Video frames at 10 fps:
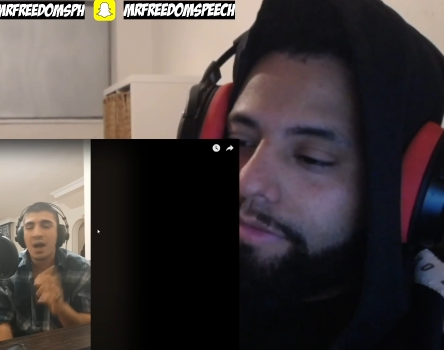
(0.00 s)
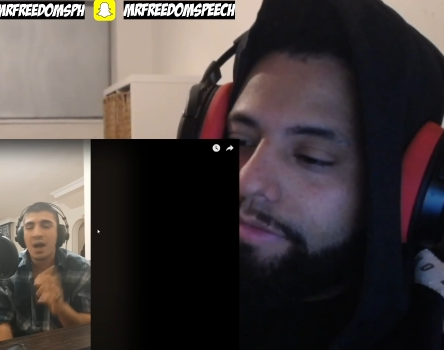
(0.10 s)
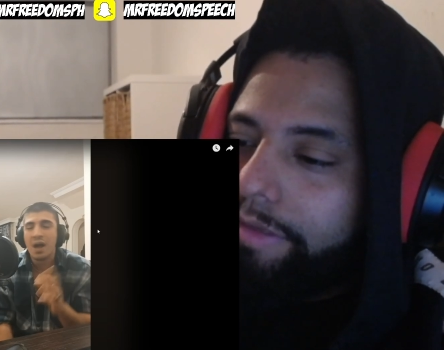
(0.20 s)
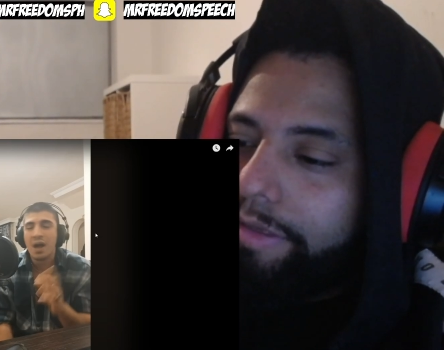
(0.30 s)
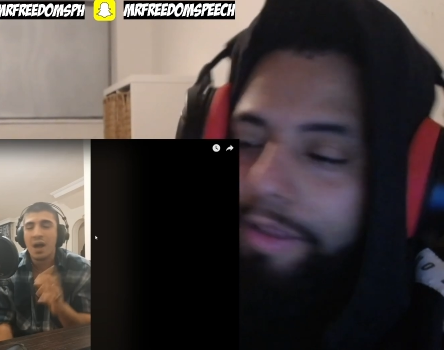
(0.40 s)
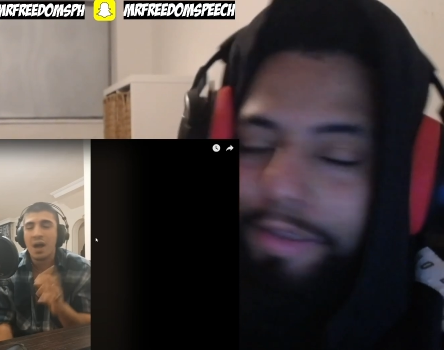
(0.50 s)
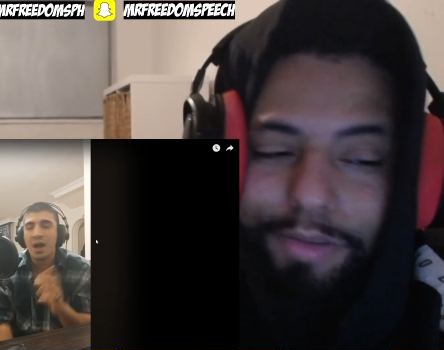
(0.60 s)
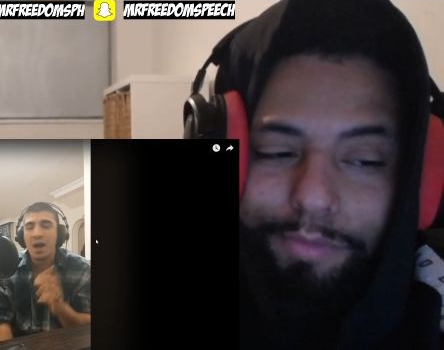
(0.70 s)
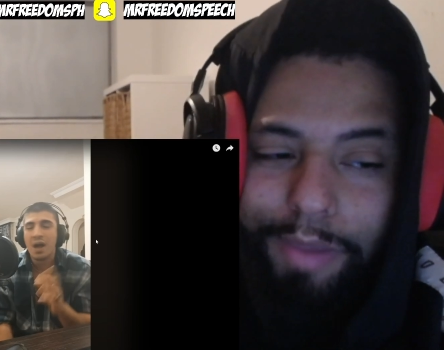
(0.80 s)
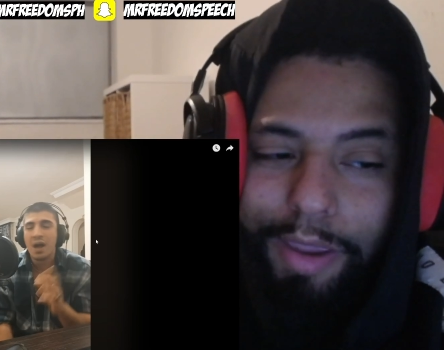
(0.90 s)
Speaker 1: he done
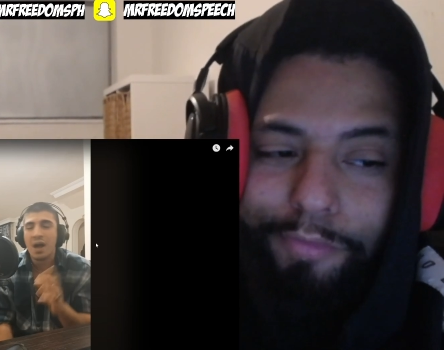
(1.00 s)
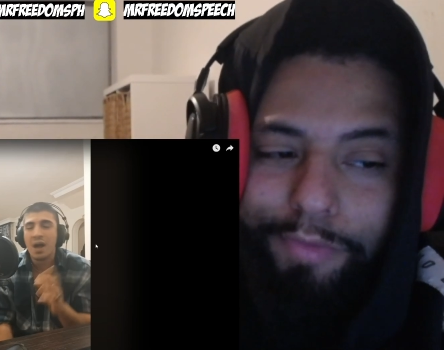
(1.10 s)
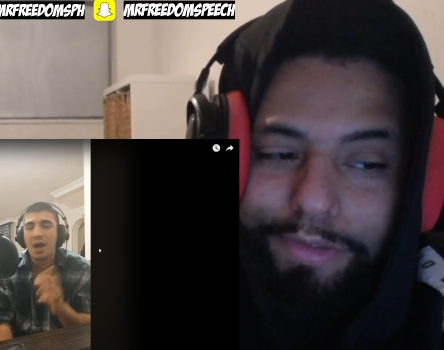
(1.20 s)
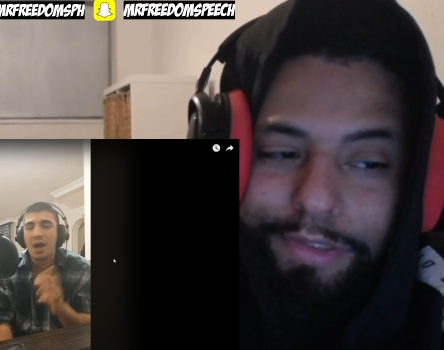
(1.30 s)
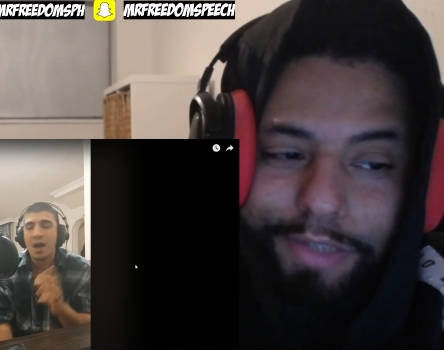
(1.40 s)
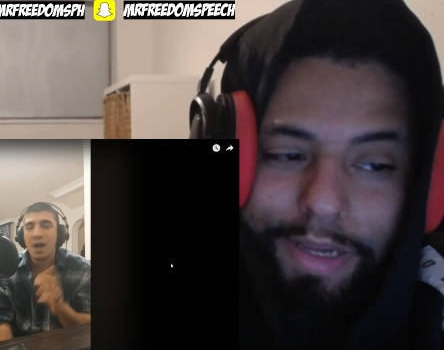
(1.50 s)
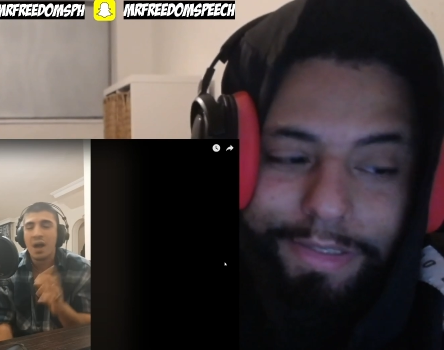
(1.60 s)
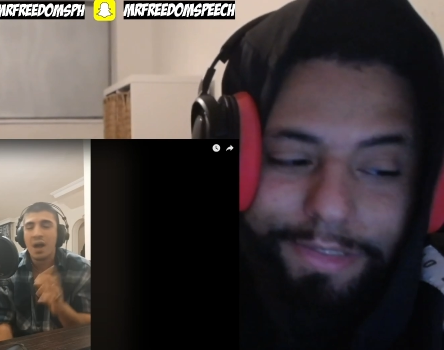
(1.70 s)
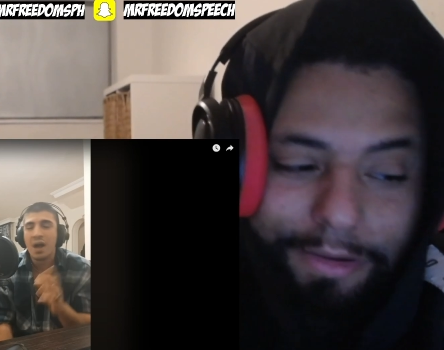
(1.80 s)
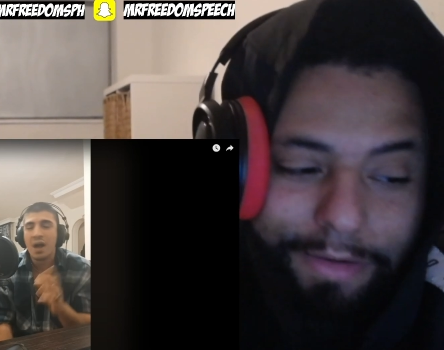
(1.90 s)
some effort to try to
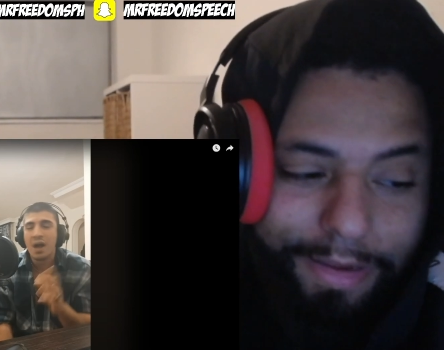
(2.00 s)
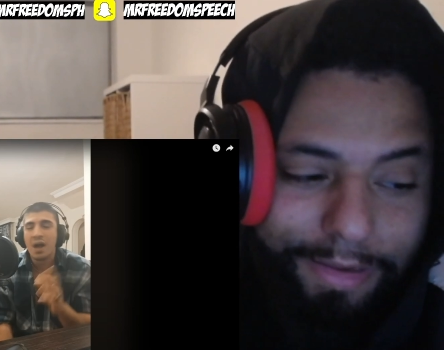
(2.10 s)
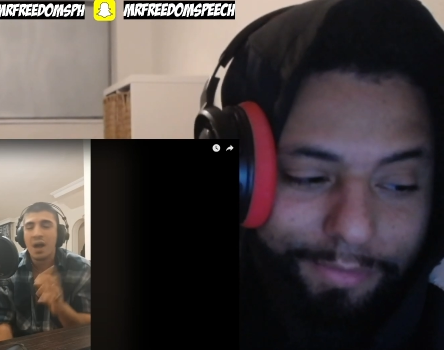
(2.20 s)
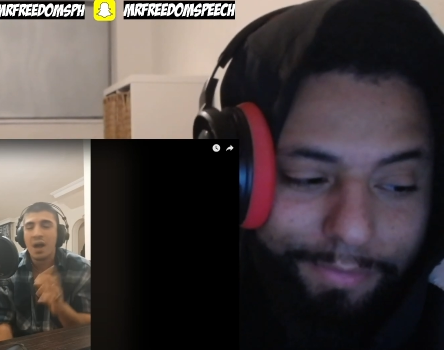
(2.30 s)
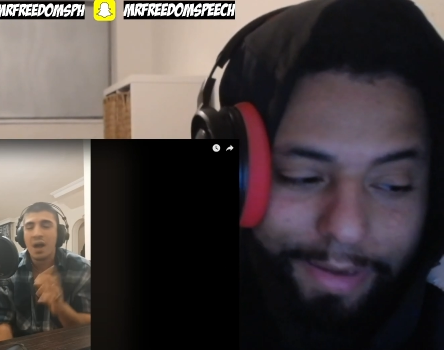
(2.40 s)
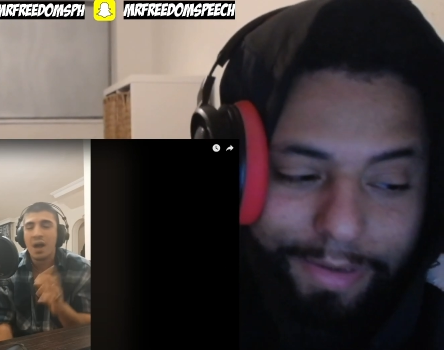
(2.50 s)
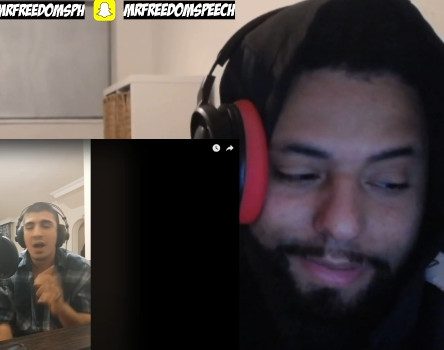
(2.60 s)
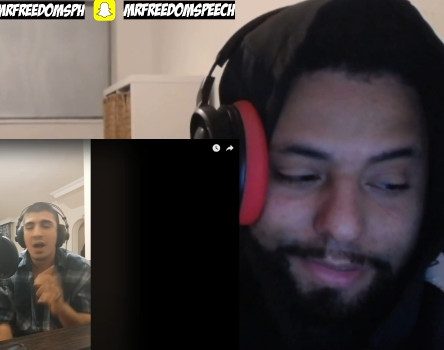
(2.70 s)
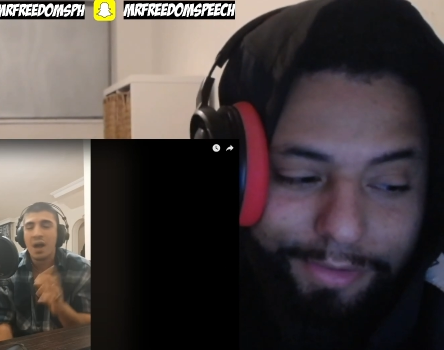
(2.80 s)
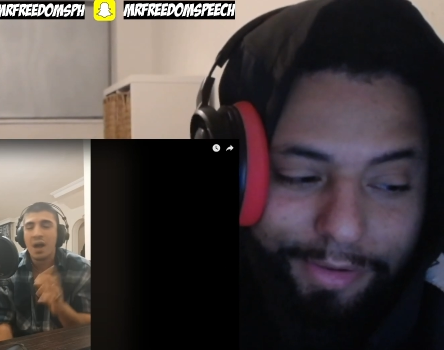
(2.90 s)
sound like him like
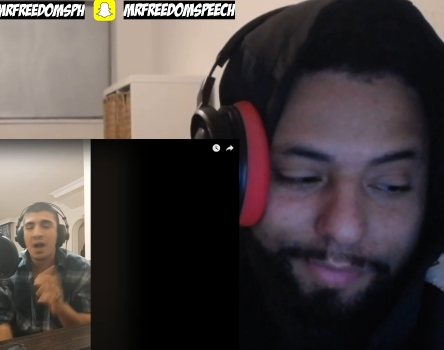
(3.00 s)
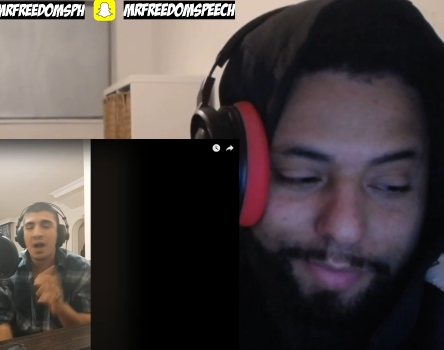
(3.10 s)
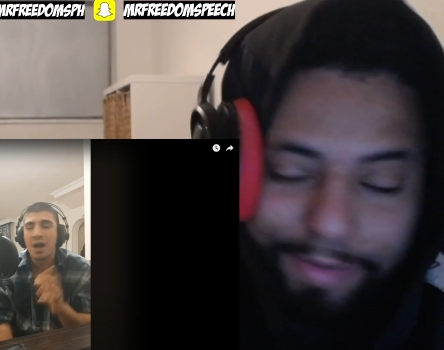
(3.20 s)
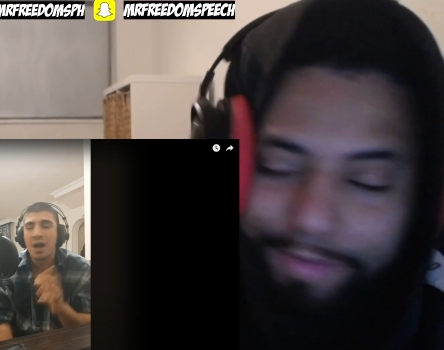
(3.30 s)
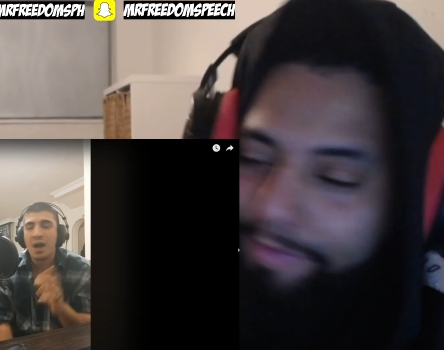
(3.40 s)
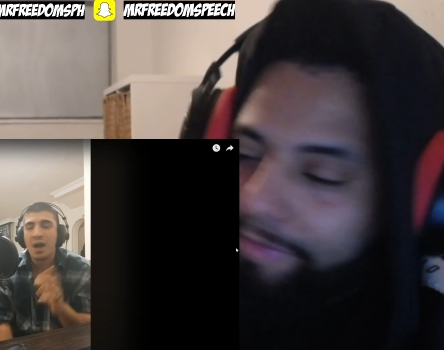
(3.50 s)
this, like me.